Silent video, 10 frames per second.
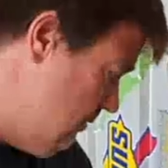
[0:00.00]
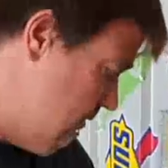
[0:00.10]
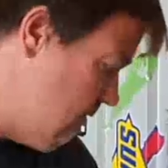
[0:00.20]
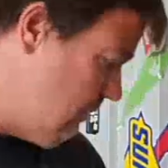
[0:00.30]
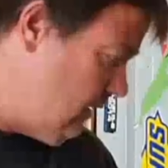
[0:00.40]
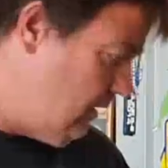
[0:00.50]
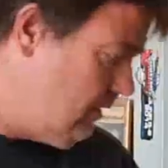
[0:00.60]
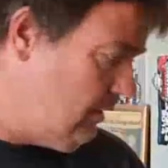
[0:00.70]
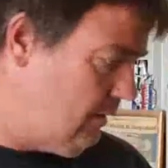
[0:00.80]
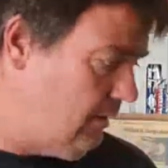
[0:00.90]
we're ready
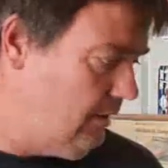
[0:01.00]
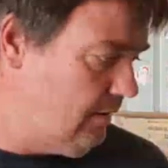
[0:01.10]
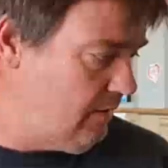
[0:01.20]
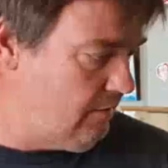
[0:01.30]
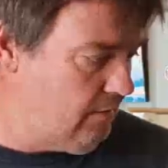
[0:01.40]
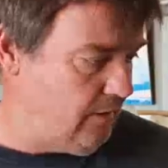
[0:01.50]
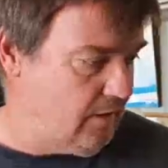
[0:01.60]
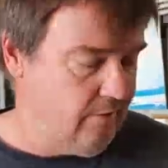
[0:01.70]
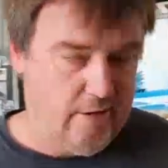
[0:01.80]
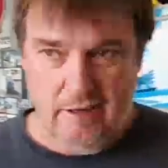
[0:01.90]
to really
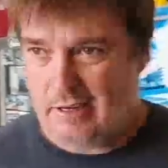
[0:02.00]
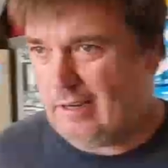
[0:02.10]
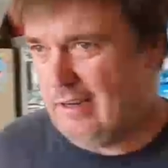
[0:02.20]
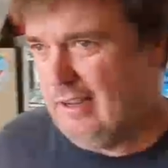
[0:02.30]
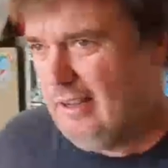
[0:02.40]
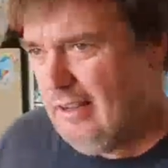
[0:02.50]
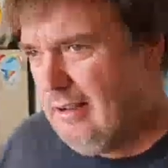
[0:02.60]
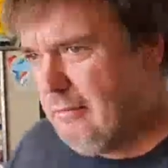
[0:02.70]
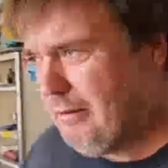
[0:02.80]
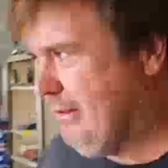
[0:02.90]
give it a hit.
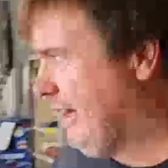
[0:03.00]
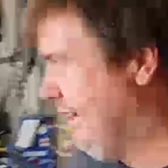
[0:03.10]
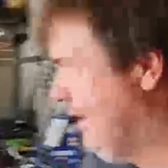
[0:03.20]
Probably the only